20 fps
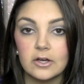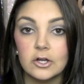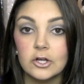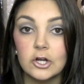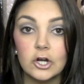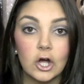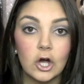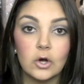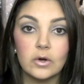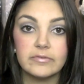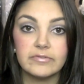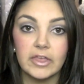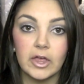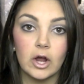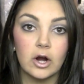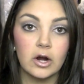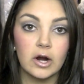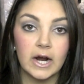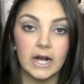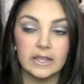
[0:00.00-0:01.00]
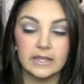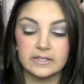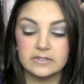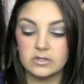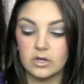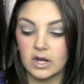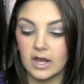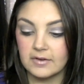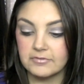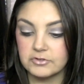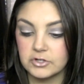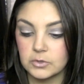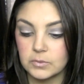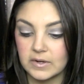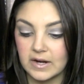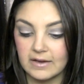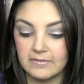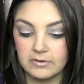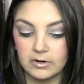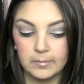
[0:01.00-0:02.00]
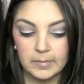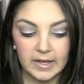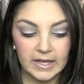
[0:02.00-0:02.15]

you know, if they are highly sought after or whatever.